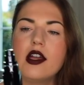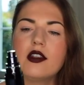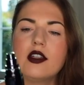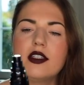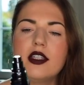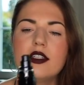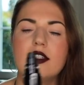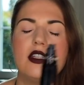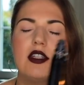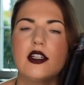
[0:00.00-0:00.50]

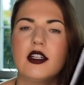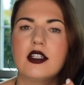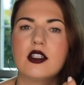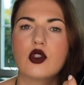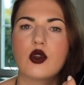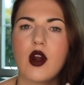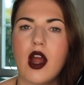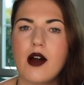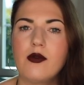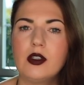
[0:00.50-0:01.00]
This is the
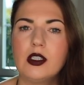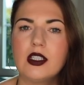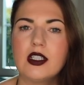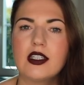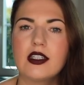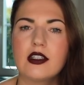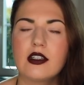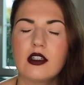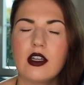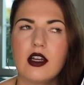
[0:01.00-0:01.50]
travel
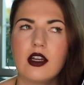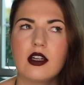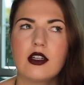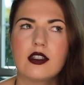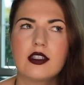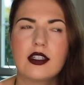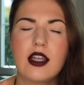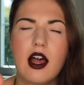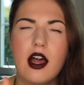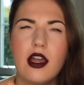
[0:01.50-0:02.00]
uh,
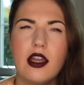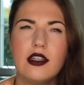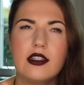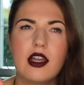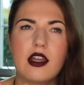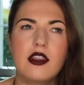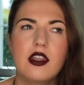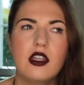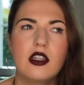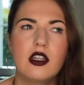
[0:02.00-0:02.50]
size.
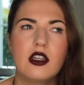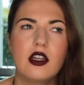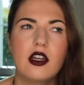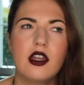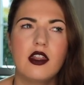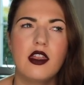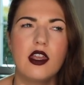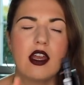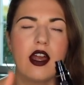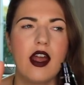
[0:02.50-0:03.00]
I think
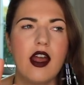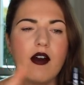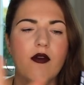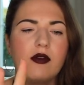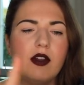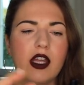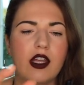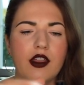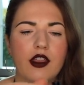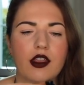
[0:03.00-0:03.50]
I think I have
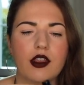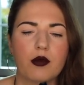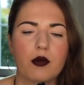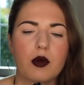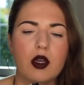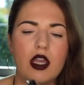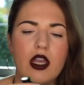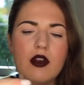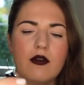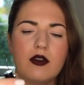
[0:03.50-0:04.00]
like
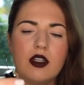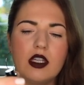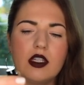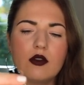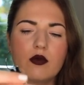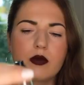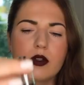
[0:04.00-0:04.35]
three of these